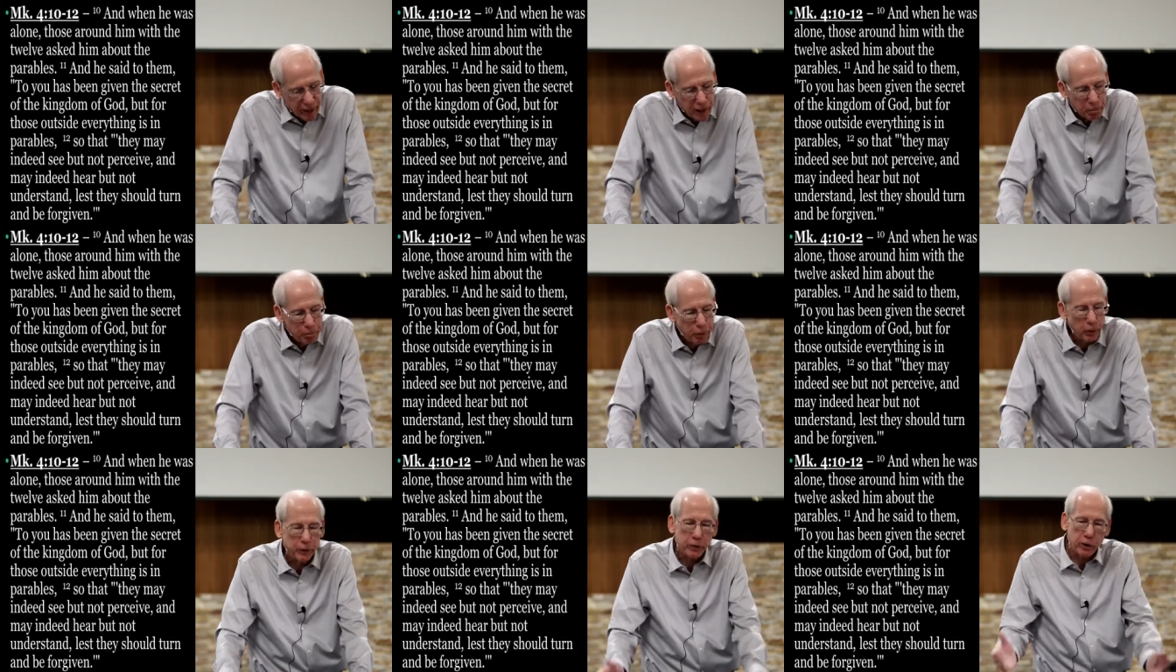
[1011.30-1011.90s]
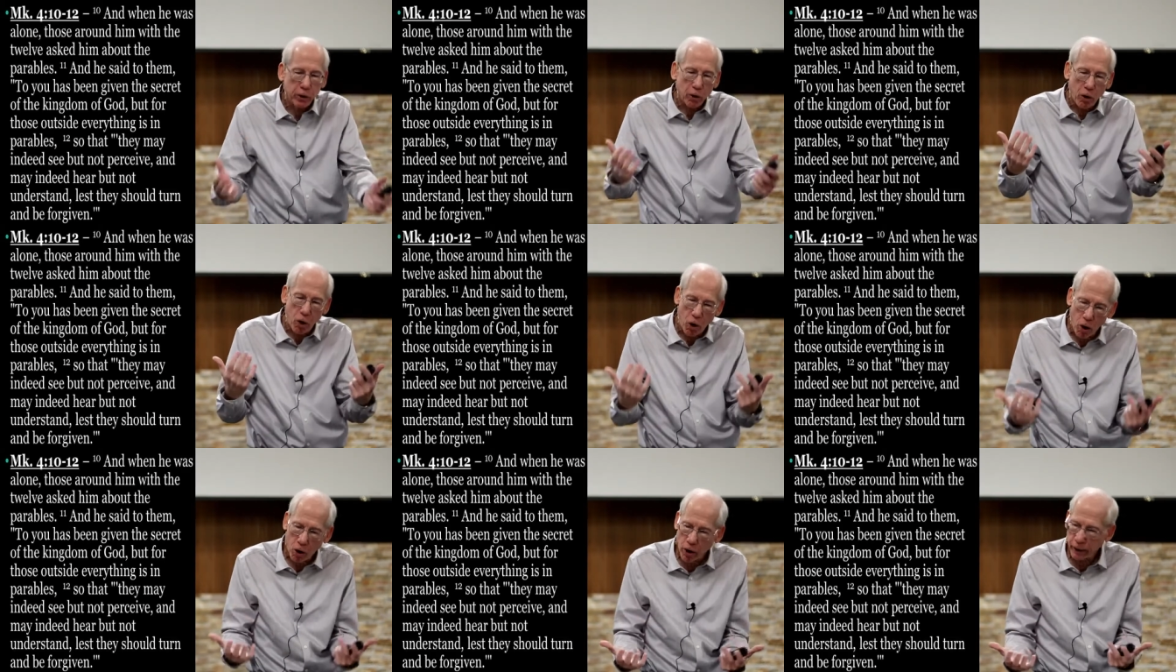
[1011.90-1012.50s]
he put their
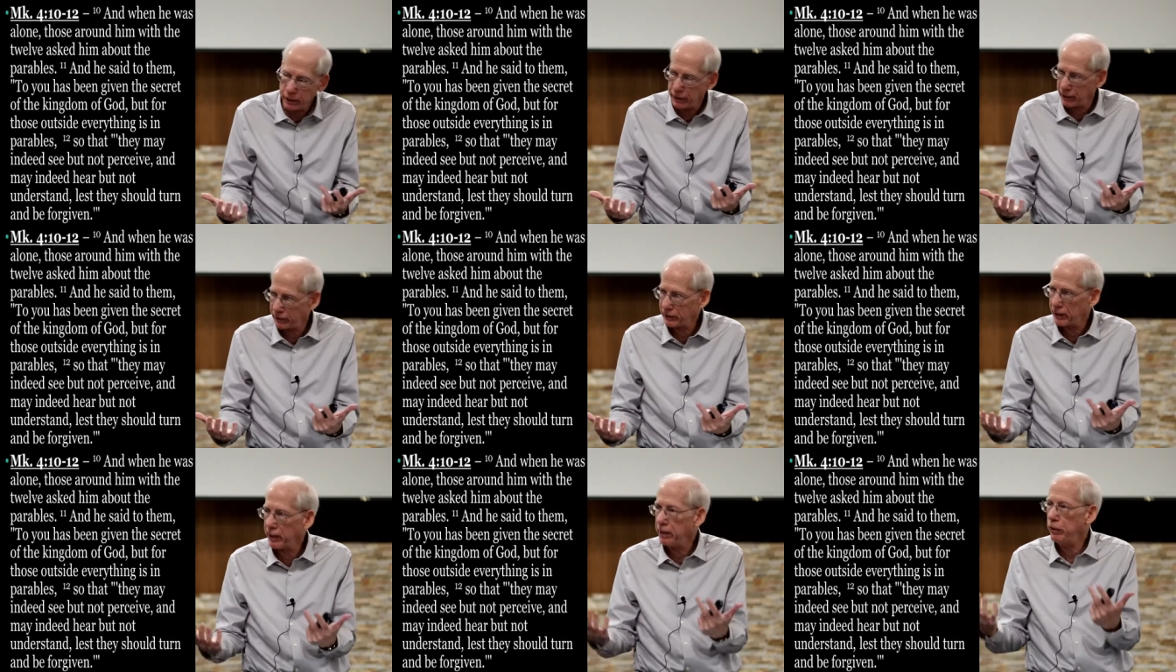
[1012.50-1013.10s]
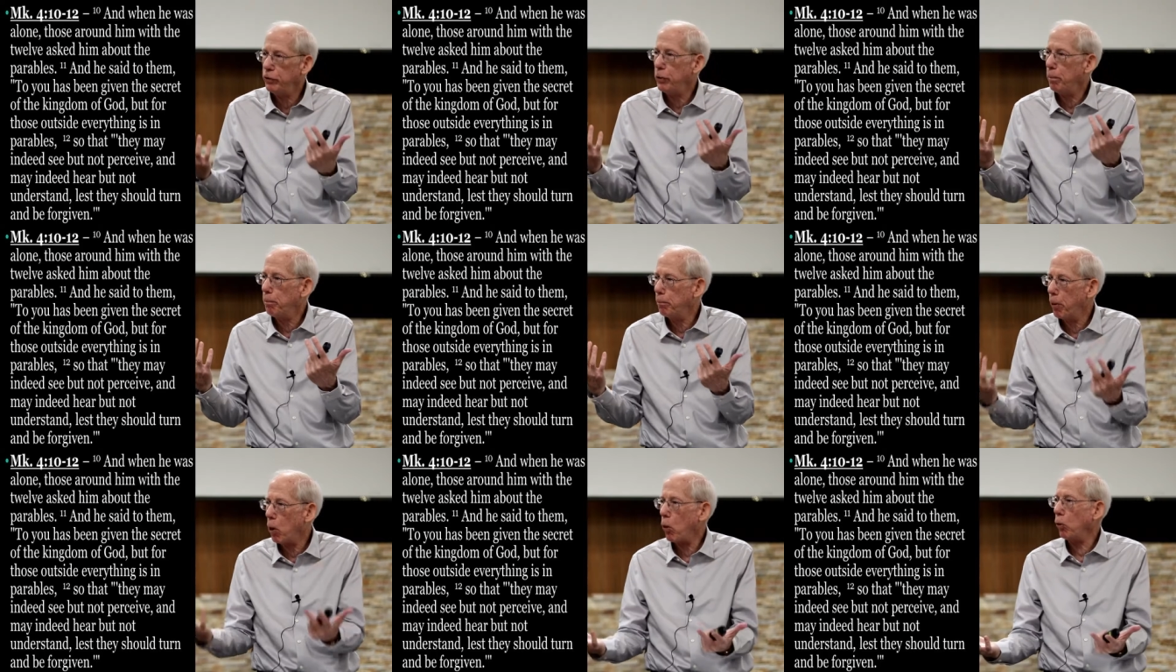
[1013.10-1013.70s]
hardness in the
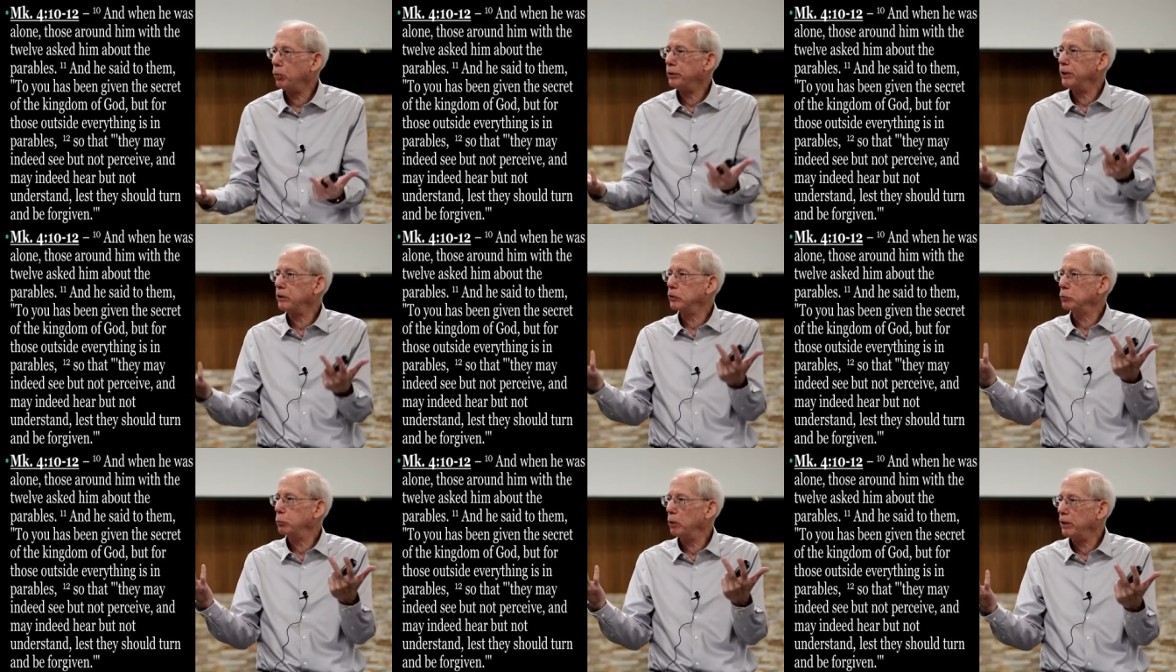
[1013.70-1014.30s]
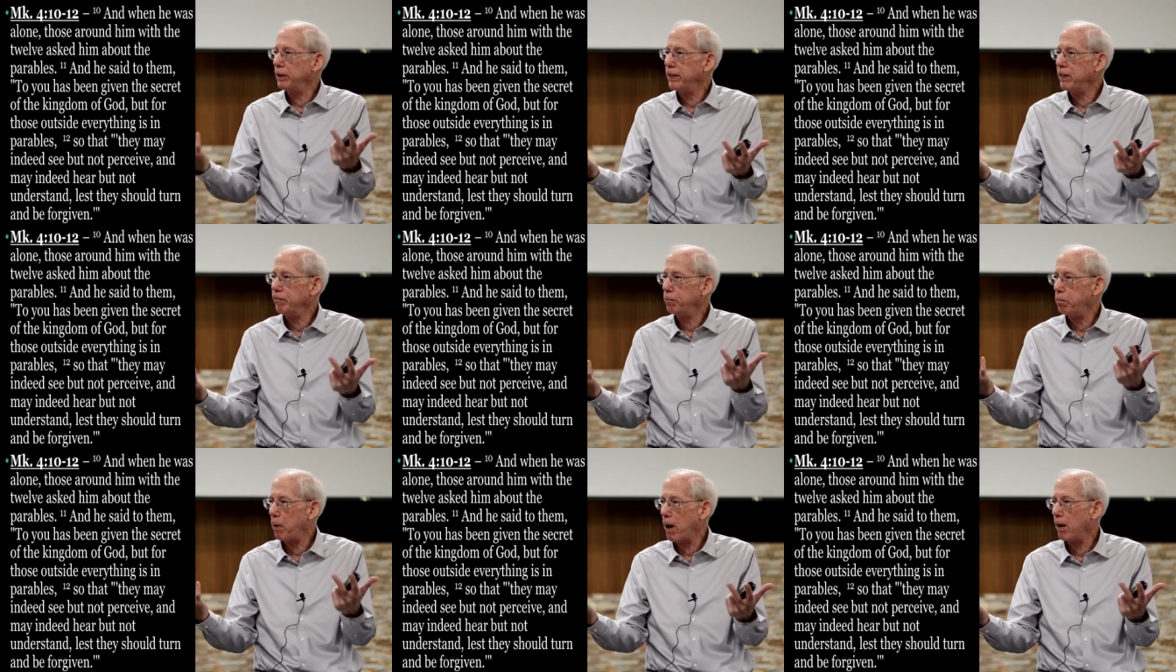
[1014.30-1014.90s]
boldest
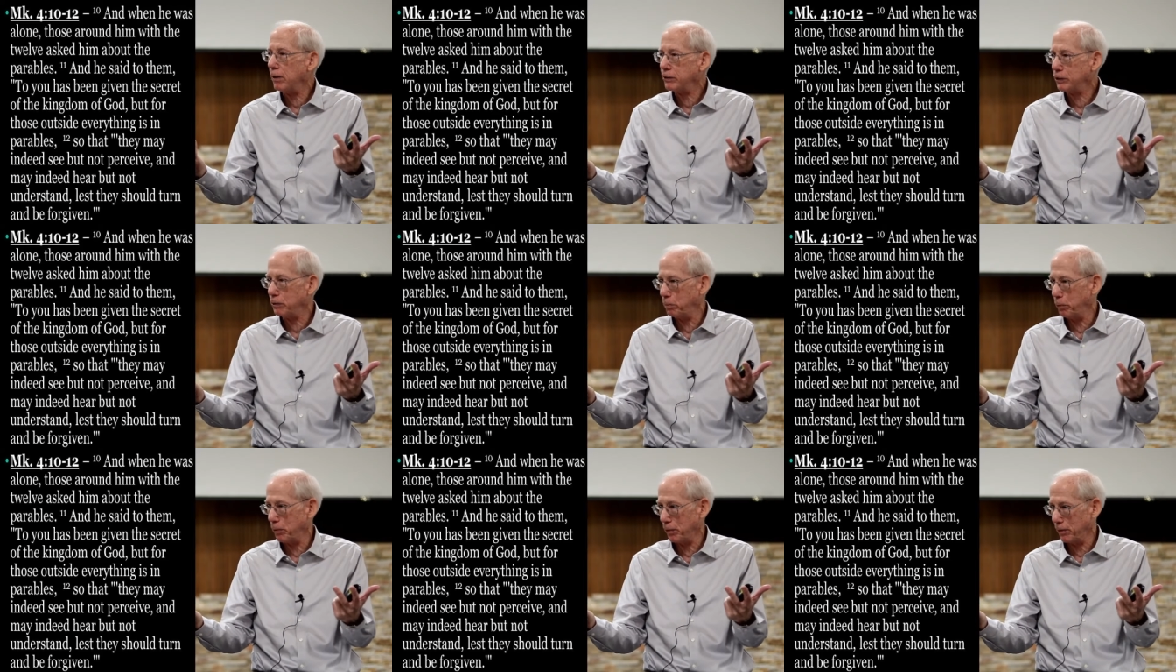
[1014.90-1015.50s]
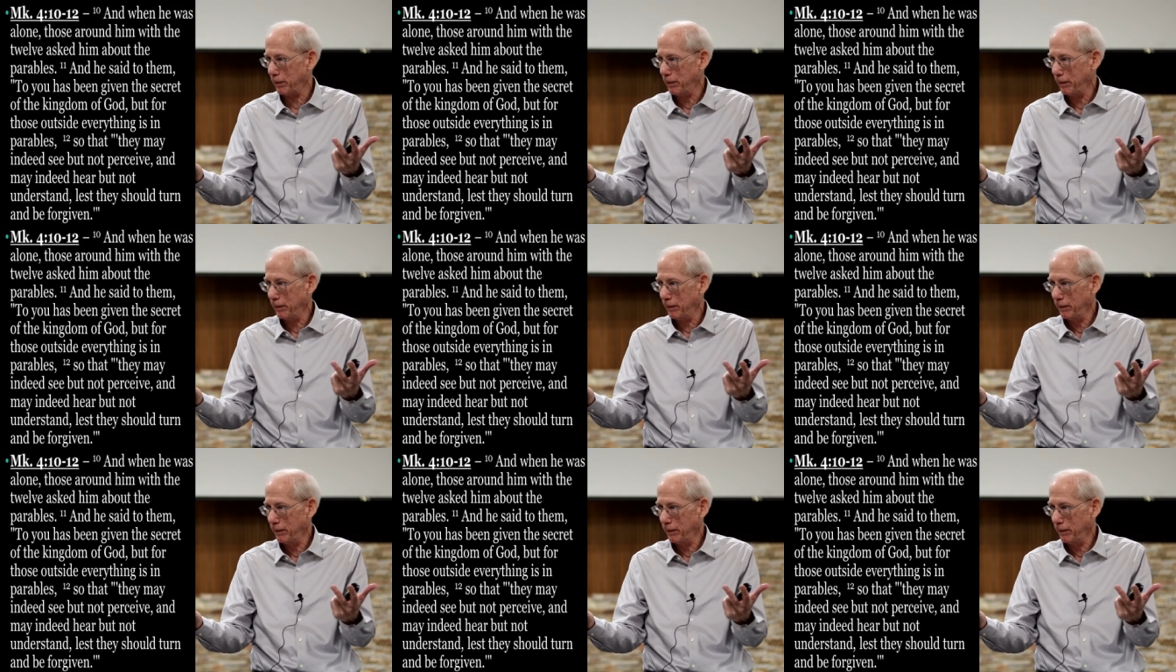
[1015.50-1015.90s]
relief possible.